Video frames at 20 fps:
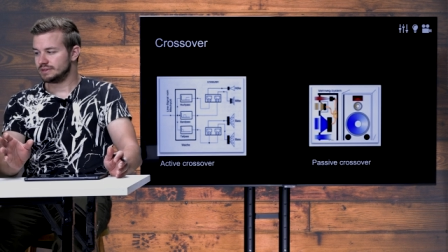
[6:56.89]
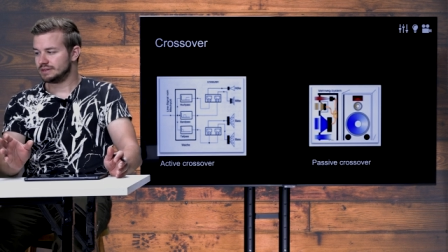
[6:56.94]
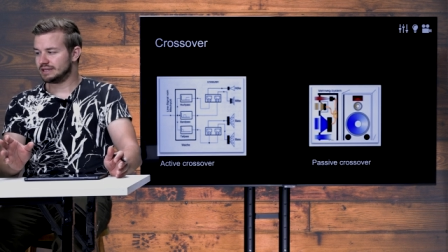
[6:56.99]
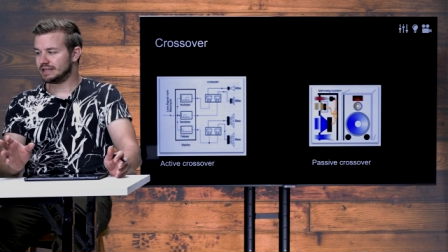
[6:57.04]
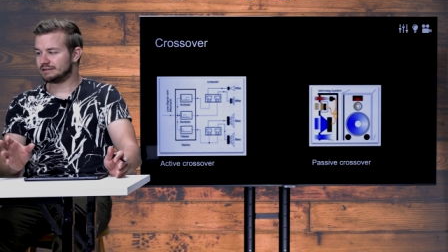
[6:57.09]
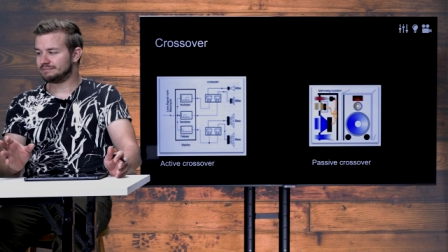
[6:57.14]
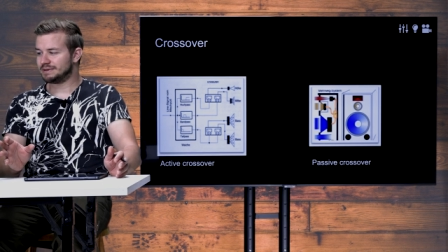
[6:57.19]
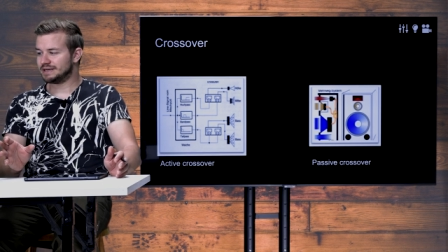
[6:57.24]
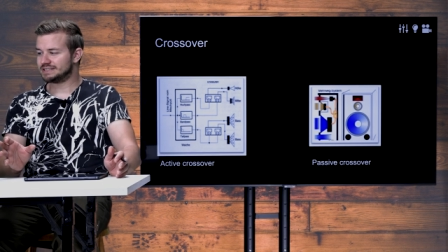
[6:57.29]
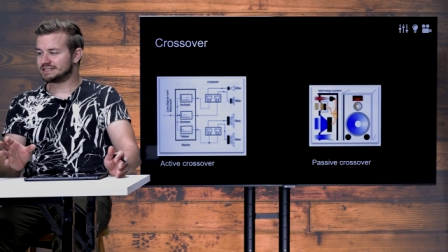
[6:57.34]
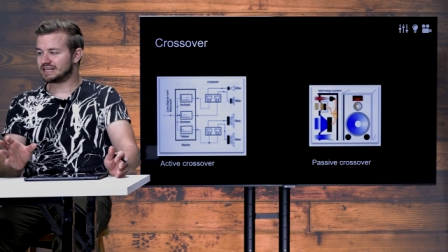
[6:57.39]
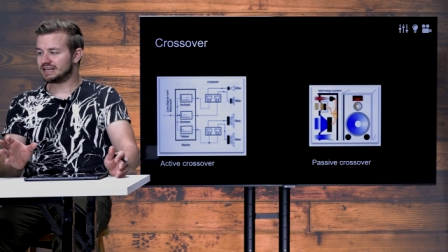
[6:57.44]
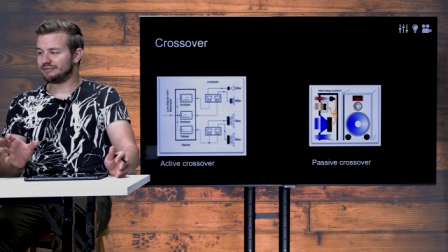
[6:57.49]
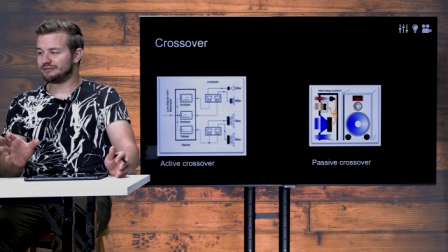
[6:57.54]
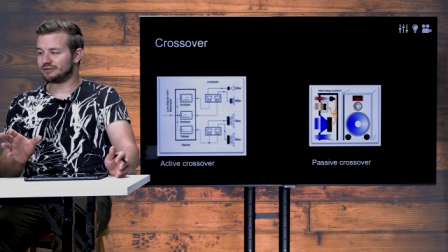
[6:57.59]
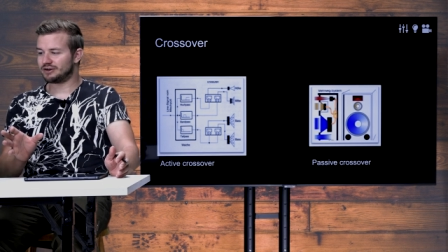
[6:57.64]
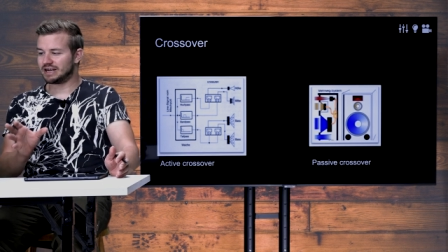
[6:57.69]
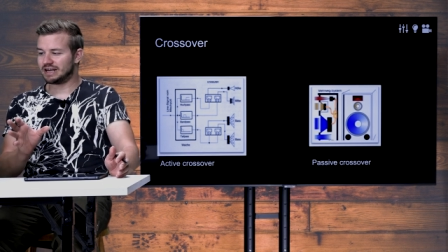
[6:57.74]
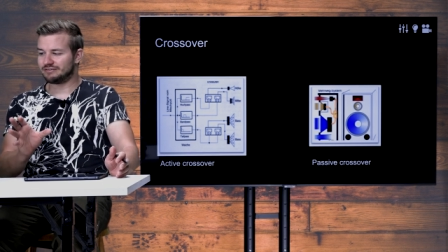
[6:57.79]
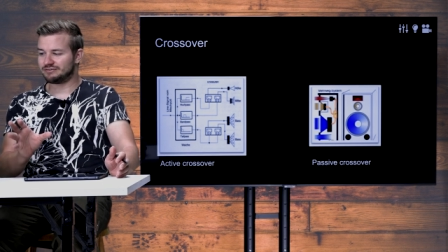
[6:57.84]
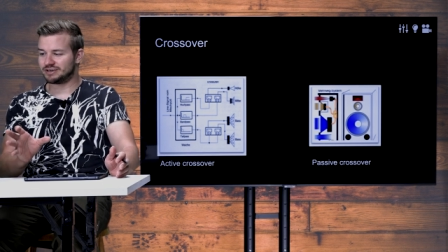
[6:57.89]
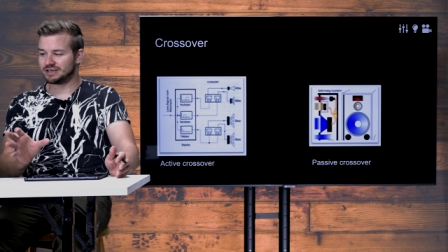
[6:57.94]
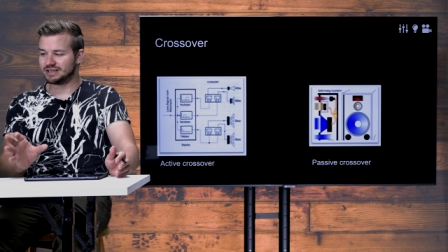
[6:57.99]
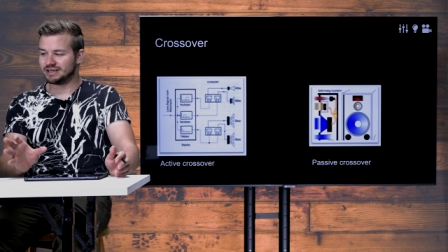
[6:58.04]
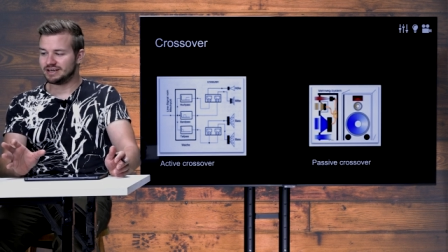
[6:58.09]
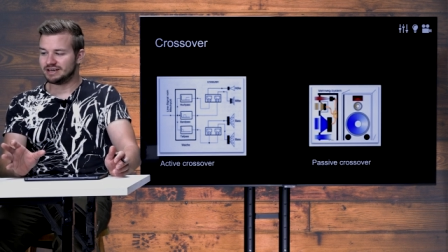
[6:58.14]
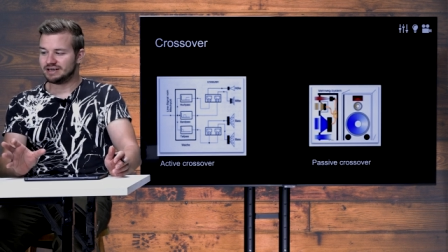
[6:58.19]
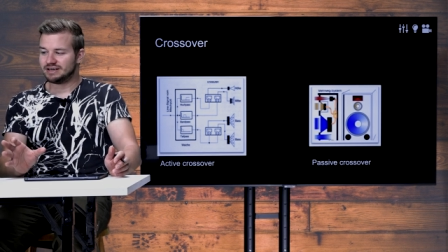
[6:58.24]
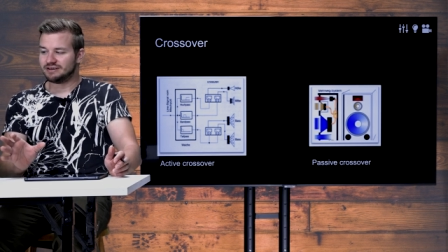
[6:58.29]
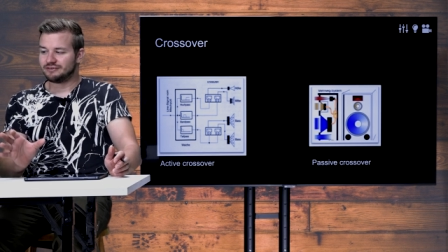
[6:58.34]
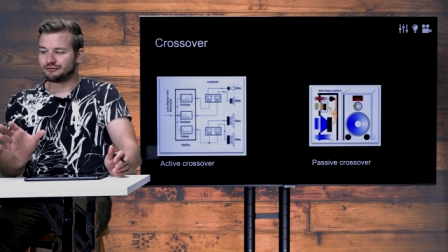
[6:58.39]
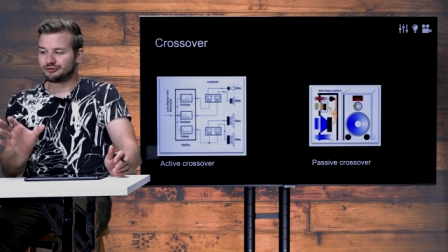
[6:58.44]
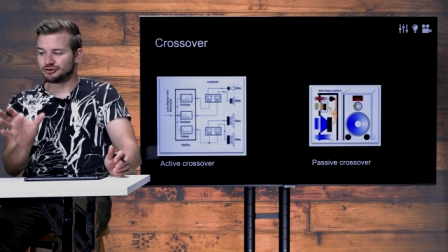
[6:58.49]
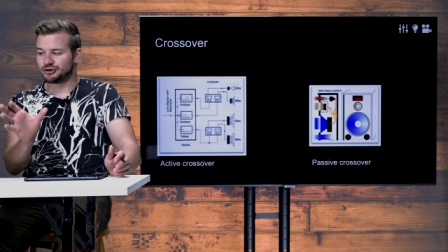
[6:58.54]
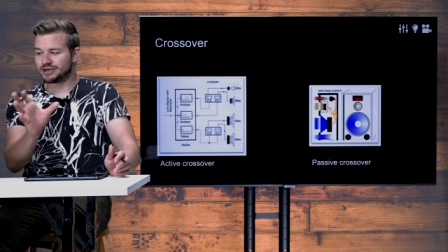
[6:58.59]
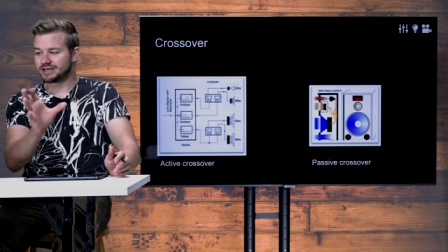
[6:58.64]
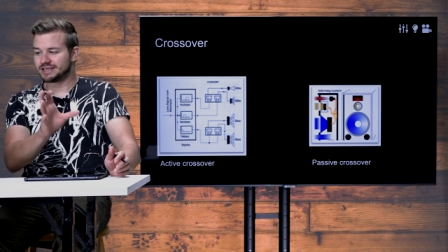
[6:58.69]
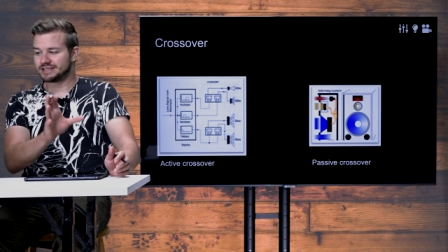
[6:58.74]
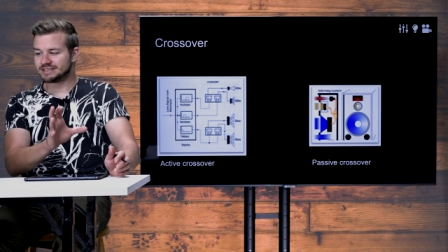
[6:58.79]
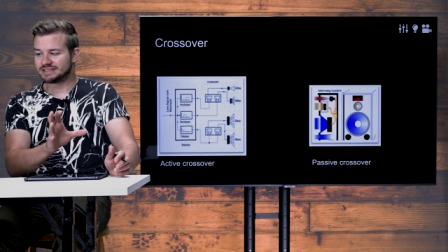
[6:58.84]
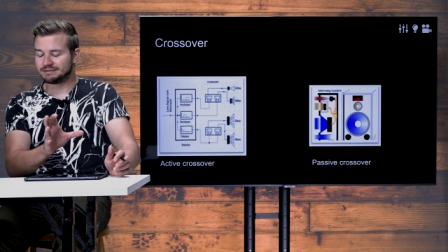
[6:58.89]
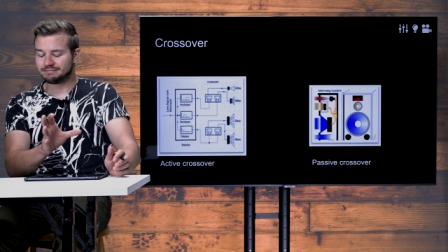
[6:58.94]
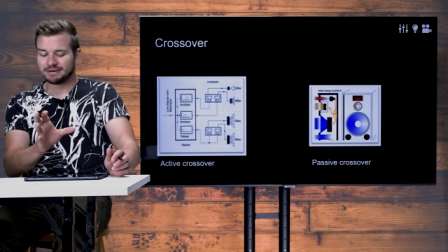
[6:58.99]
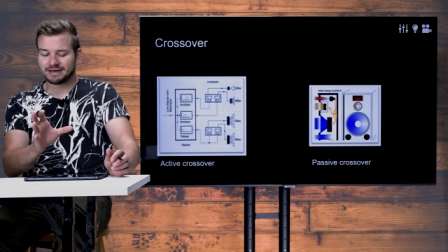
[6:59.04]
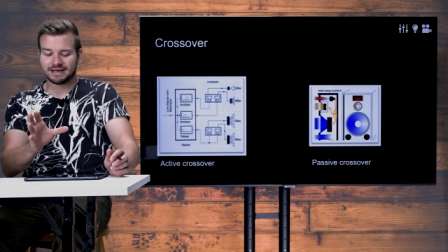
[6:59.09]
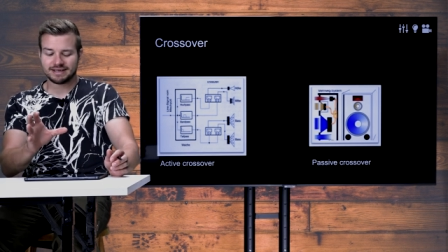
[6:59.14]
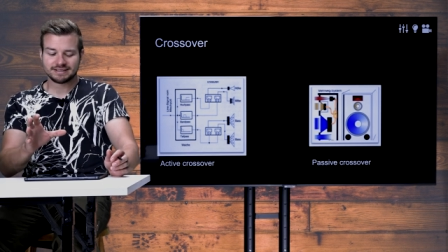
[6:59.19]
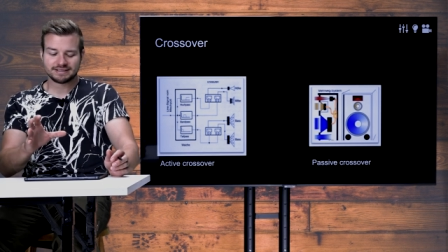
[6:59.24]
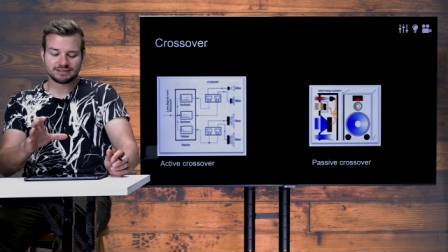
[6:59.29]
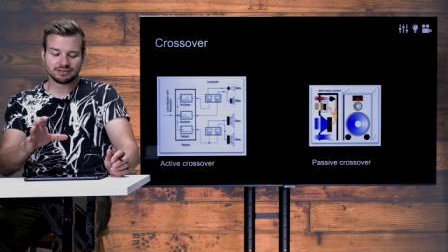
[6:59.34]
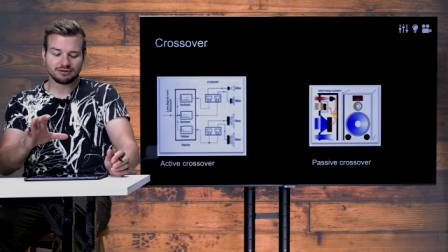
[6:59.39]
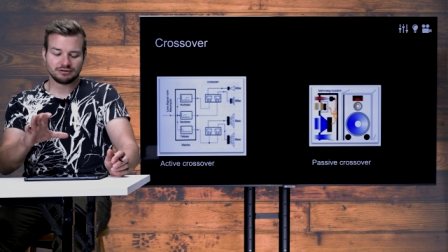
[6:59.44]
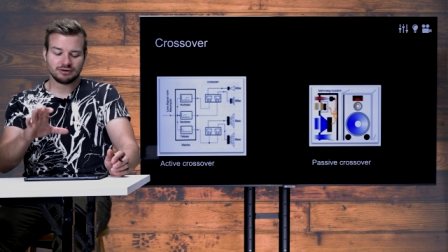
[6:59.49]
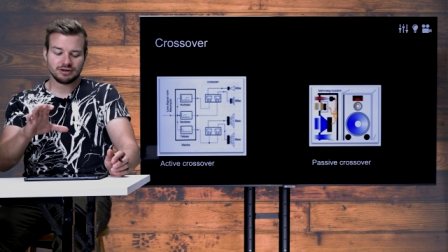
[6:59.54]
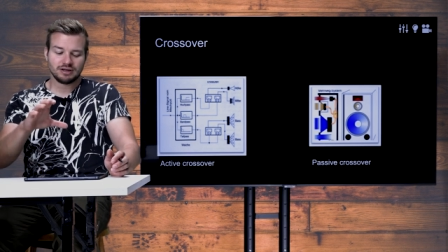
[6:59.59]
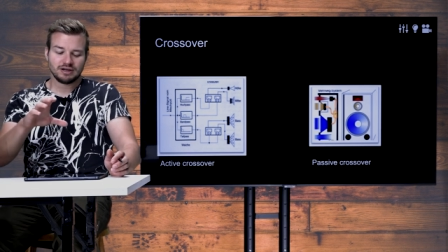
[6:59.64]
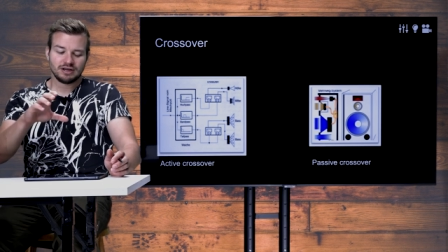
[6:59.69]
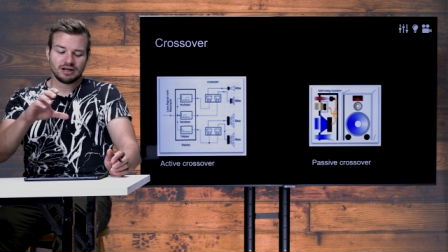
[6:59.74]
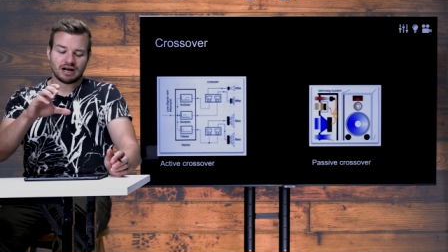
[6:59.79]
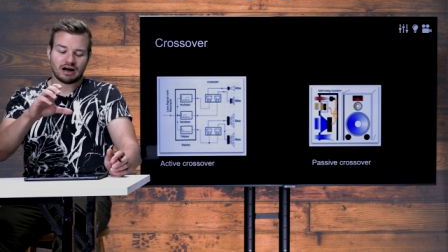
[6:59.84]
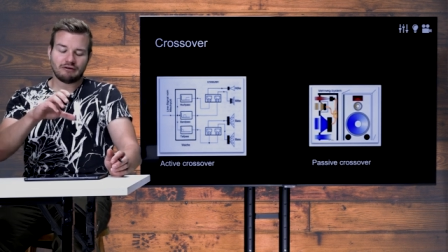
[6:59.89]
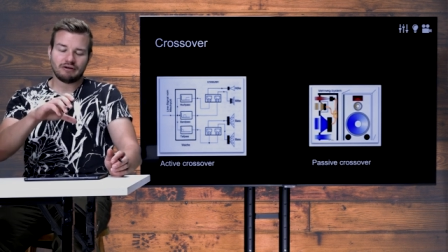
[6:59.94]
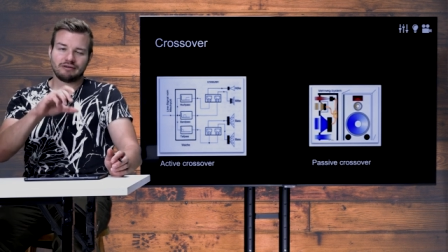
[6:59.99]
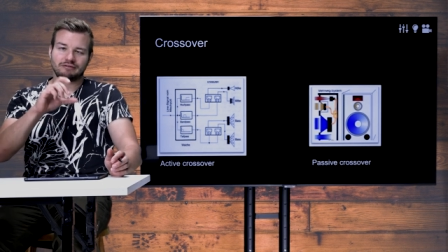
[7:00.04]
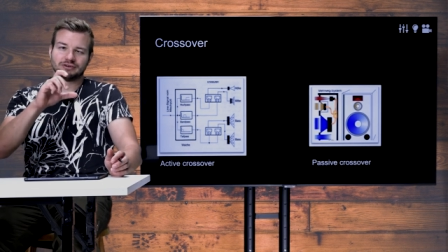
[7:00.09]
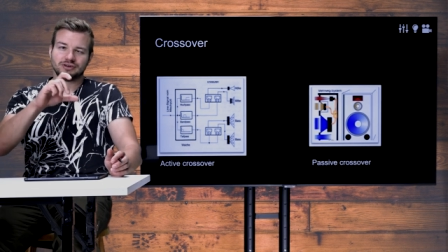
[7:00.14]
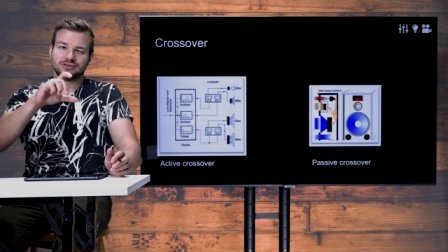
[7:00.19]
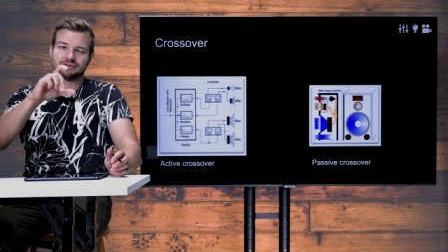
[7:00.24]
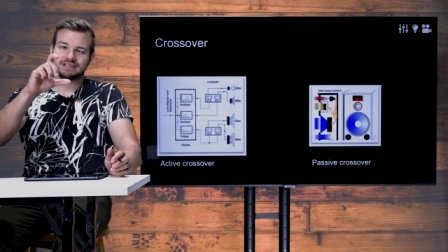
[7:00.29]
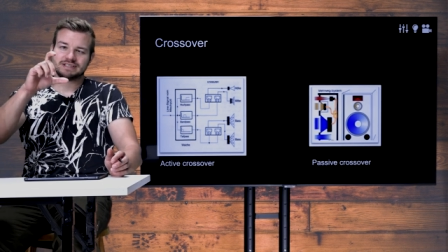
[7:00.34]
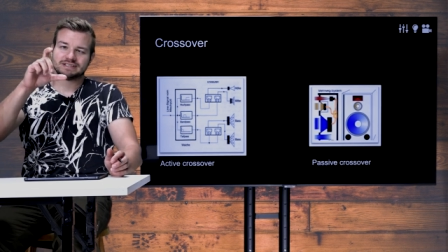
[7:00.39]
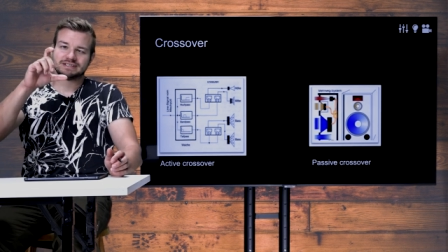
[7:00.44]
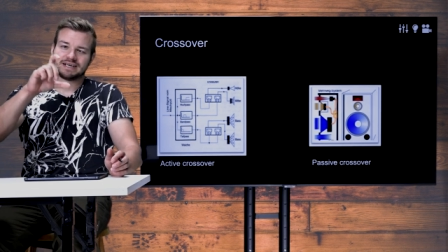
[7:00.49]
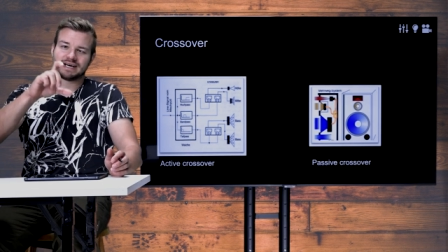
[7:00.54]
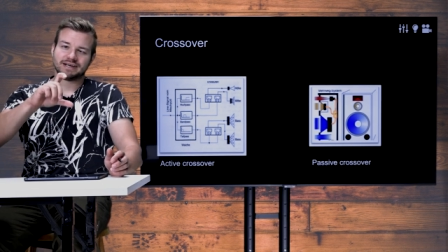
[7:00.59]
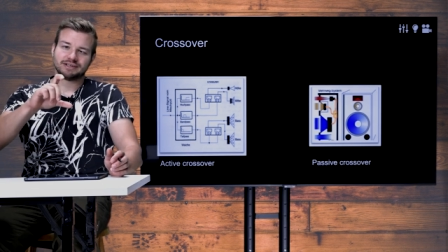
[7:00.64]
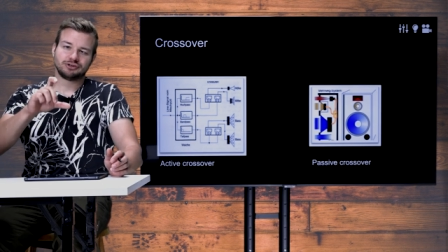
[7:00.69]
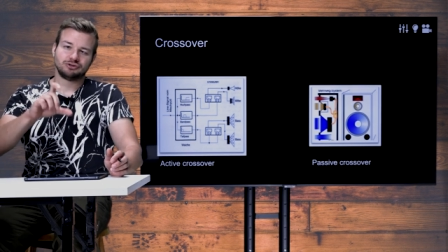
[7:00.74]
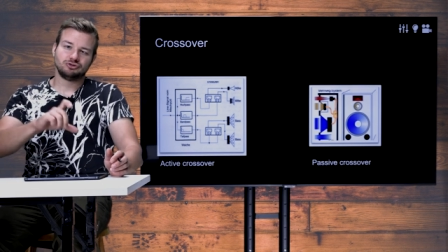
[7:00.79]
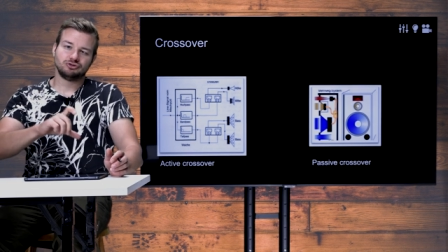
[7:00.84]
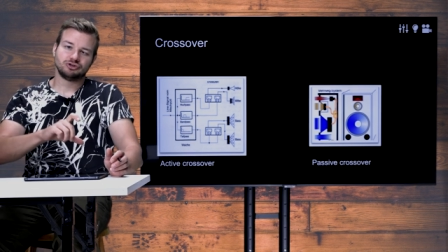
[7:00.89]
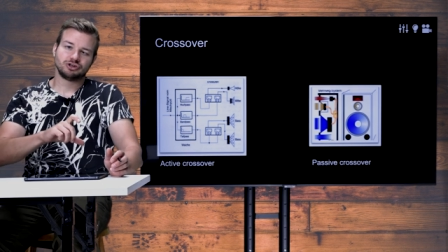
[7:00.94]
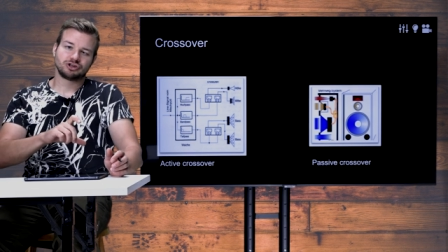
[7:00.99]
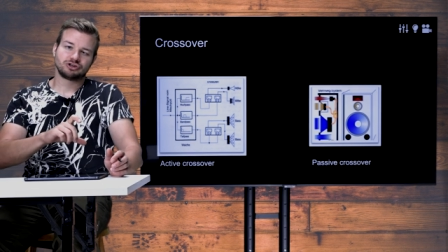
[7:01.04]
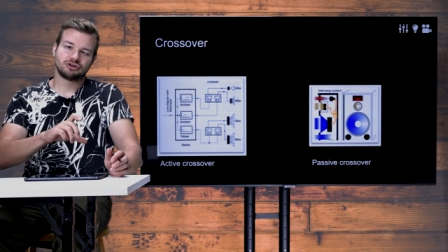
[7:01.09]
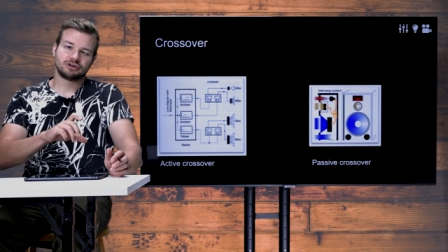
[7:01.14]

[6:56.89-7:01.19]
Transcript: that basically for every frequency band so however you decide to do the